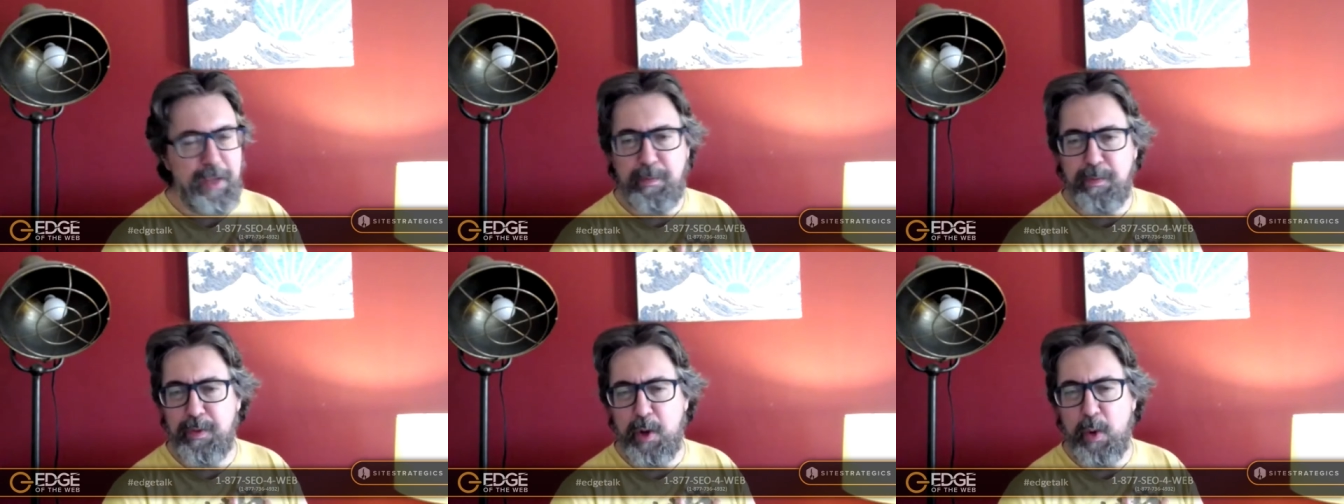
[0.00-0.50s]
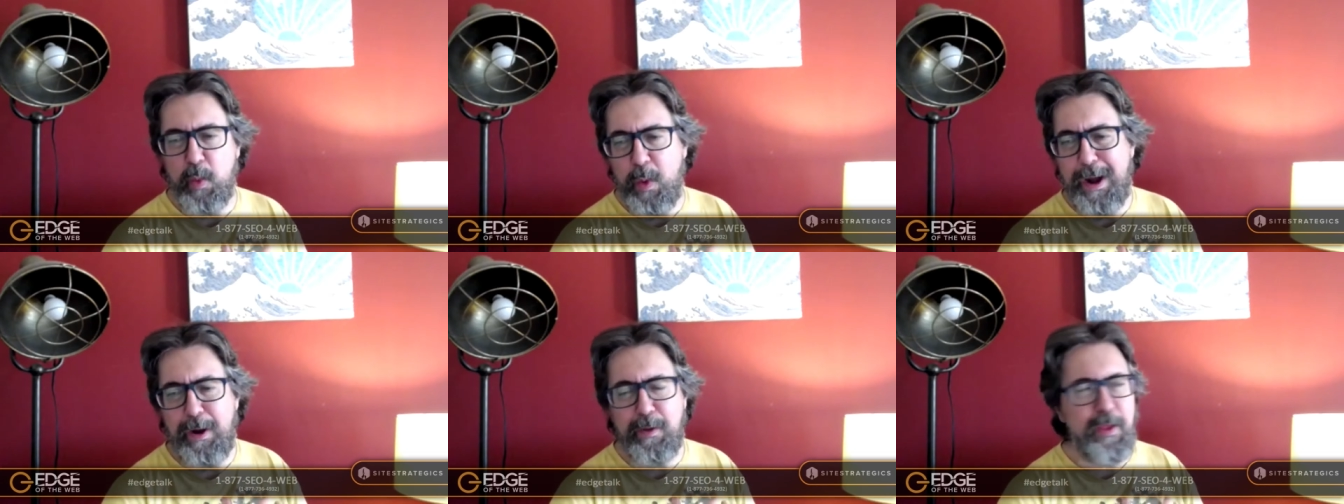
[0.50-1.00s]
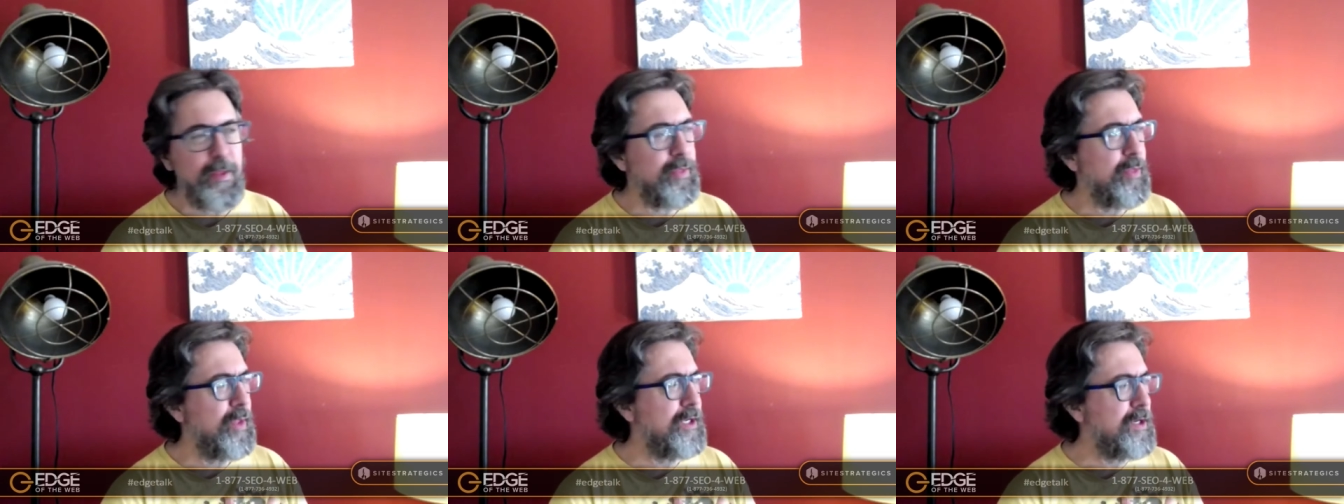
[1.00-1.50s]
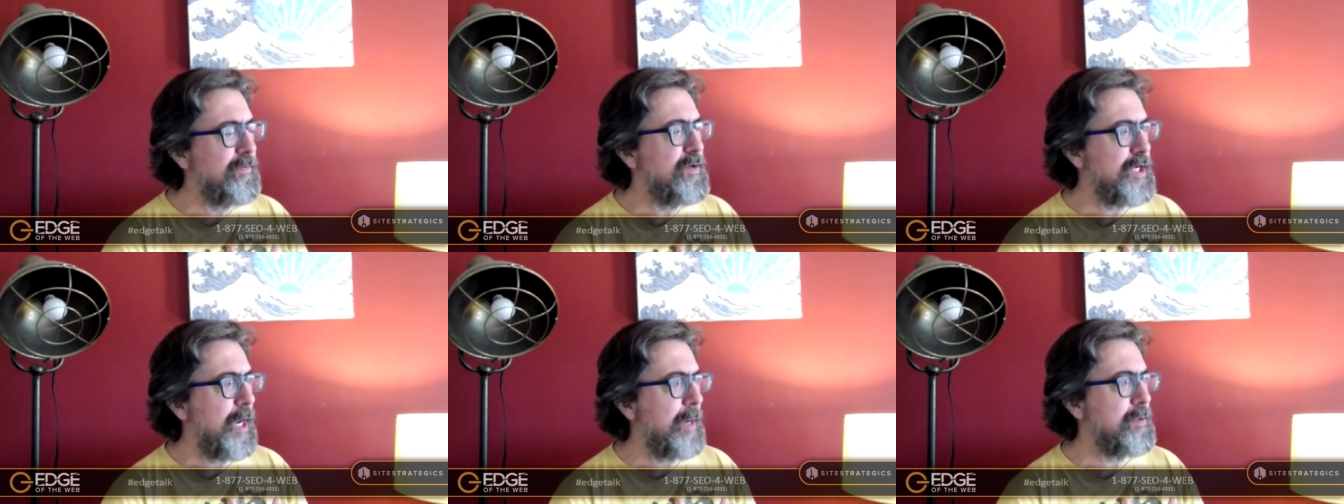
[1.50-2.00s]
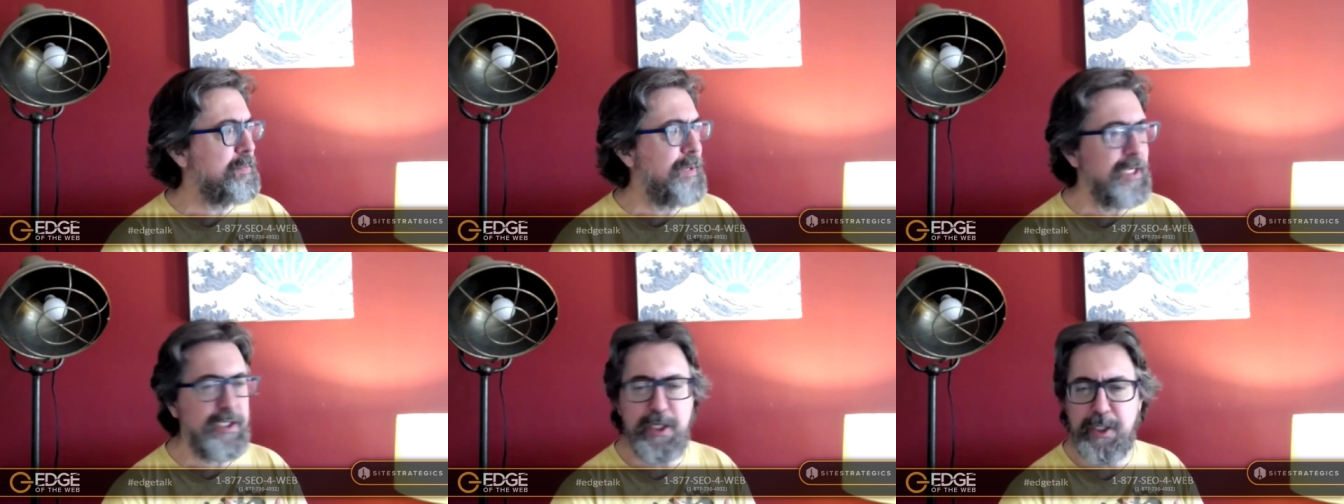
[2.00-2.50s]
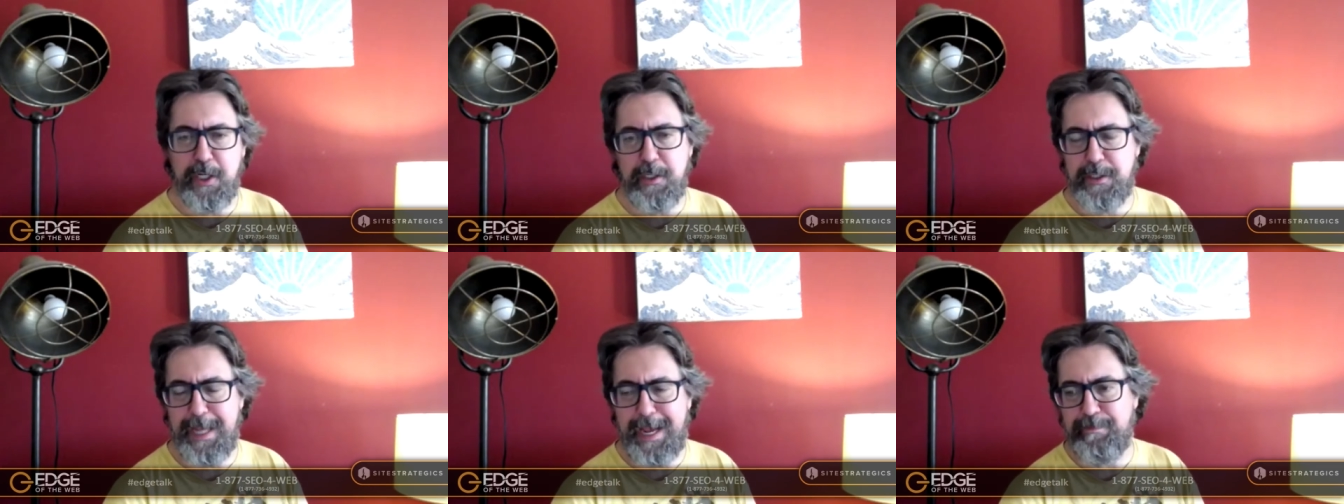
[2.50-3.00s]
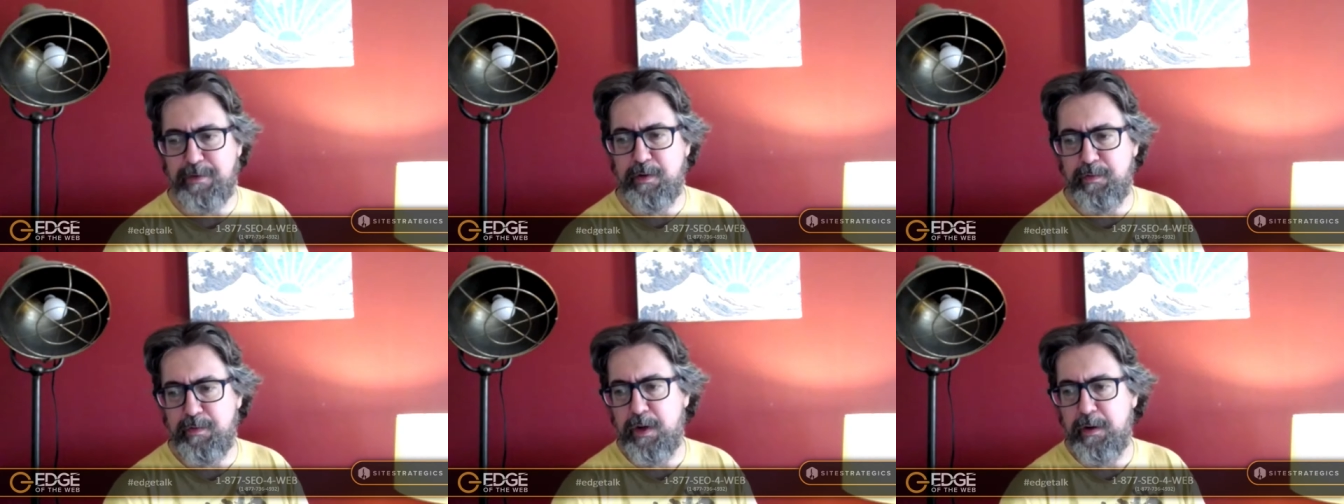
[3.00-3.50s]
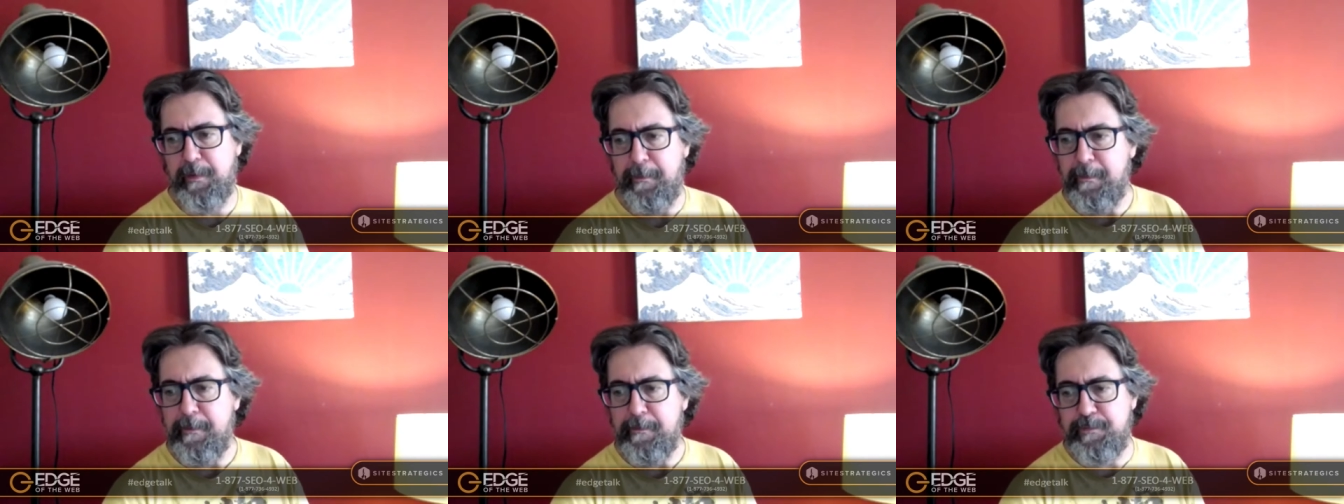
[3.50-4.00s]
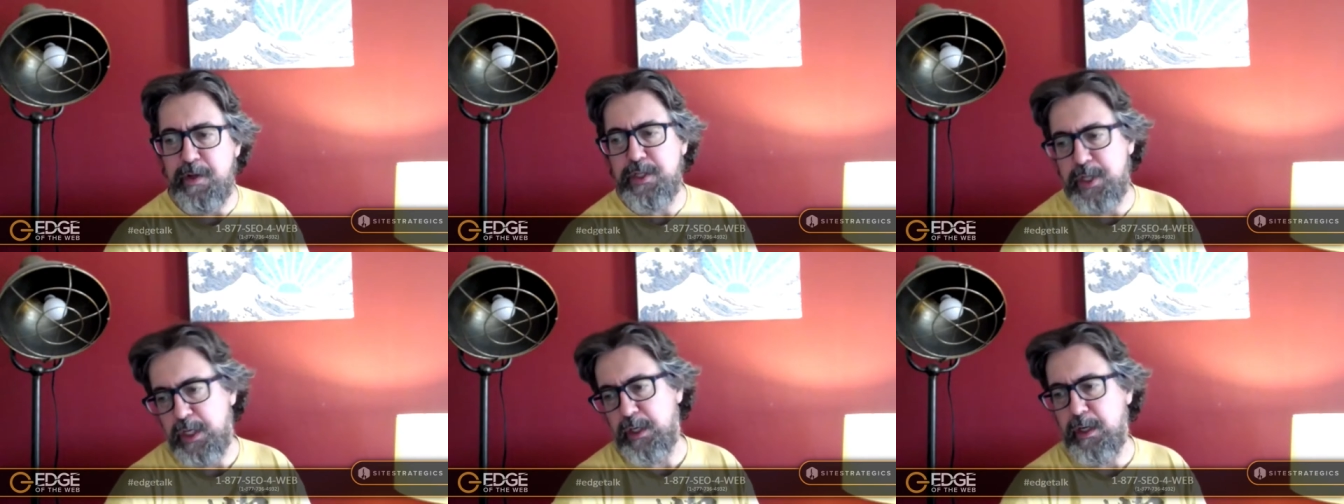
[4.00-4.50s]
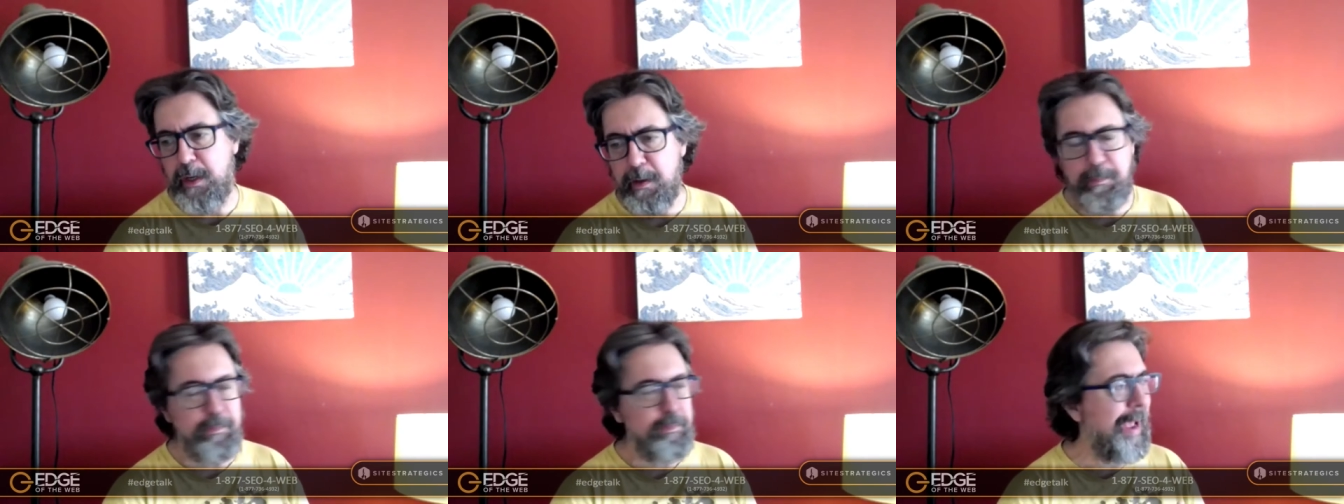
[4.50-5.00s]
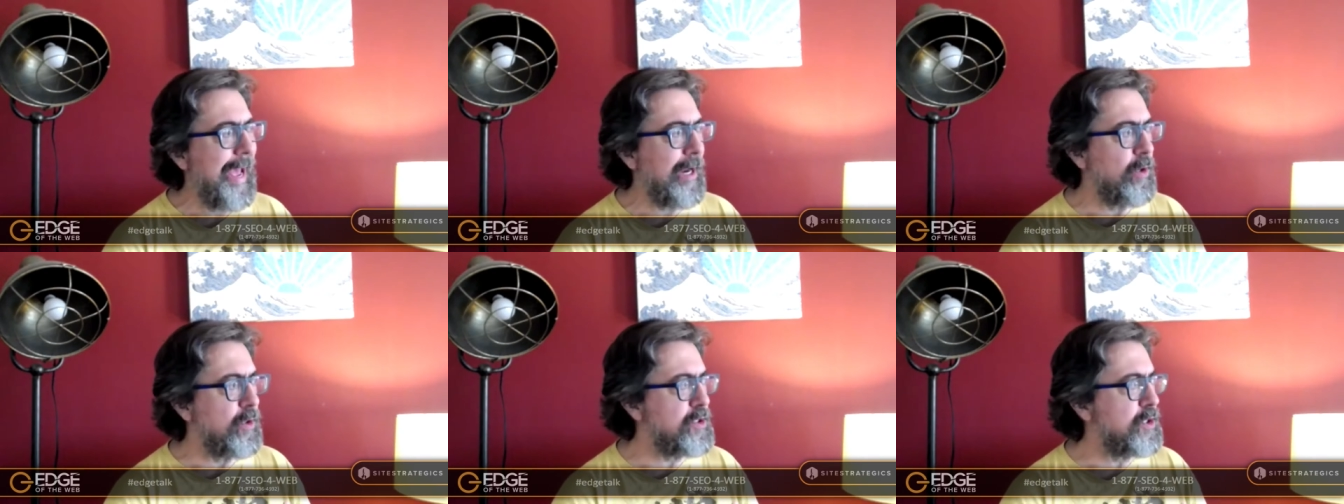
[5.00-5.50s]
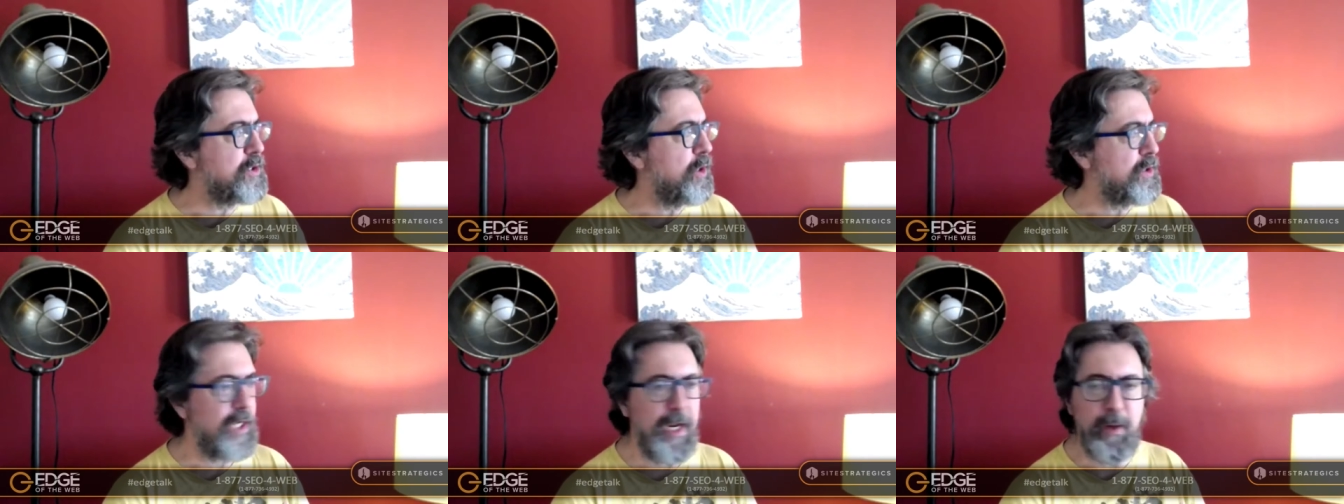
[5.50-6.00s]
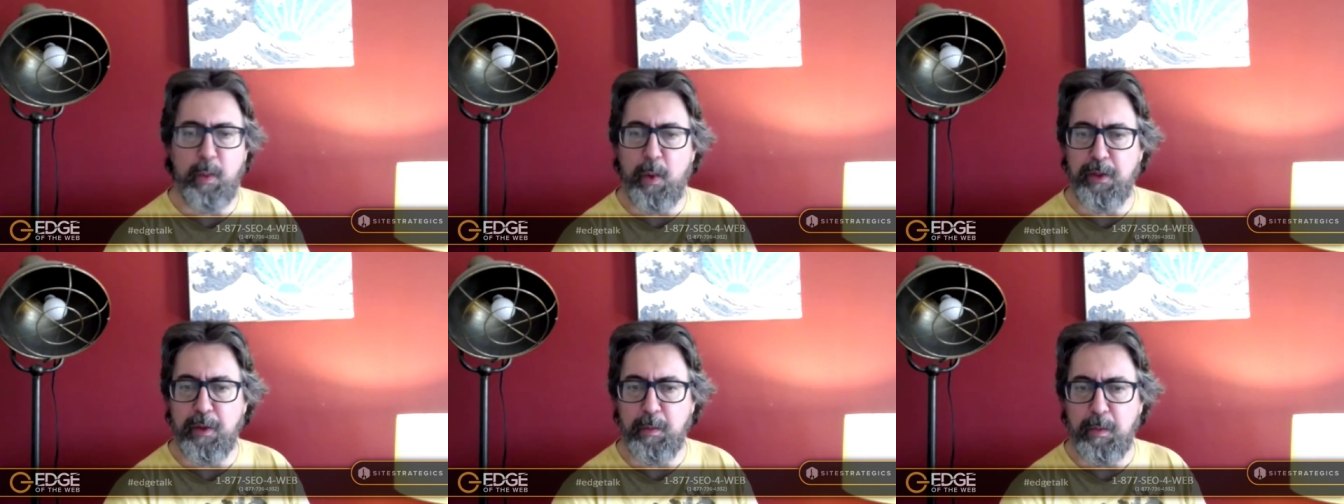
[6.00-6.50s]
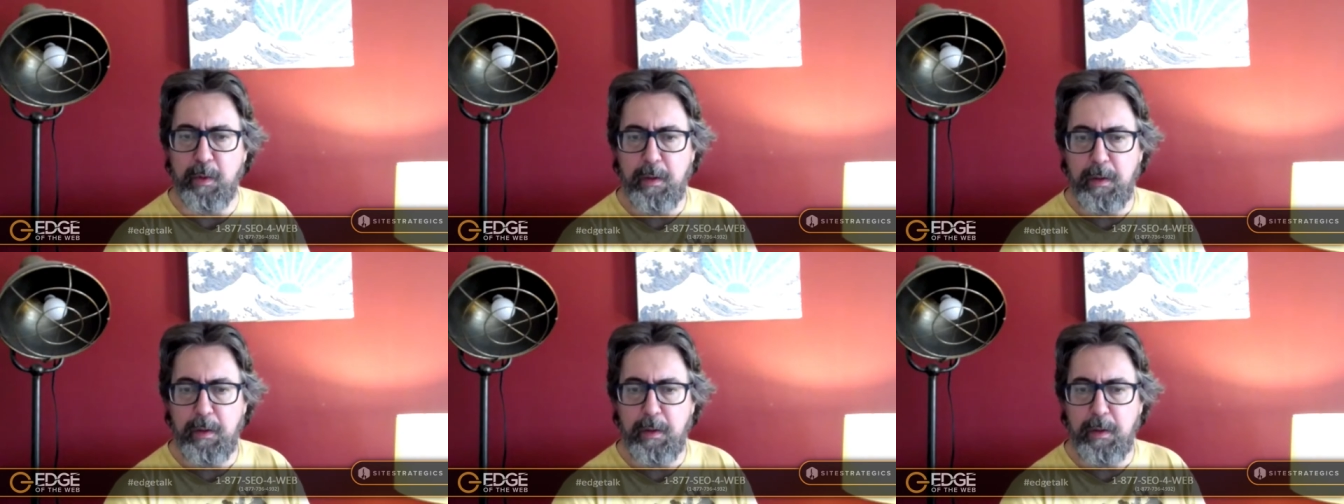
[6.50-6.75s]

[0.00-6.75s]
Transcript: they they're aware that different types of businesses have different visit patterns associated with them.